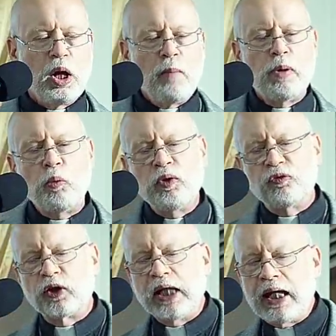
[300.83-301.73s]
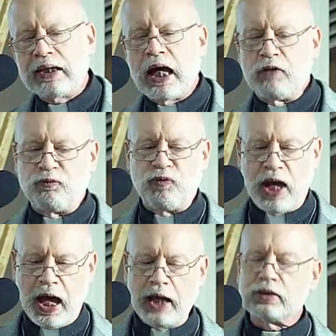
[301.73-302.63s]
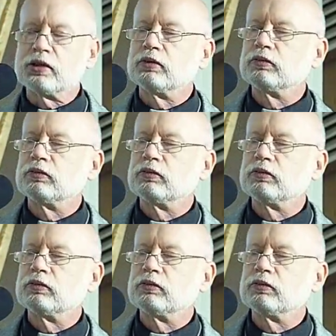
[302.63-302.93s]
But we forget that fact,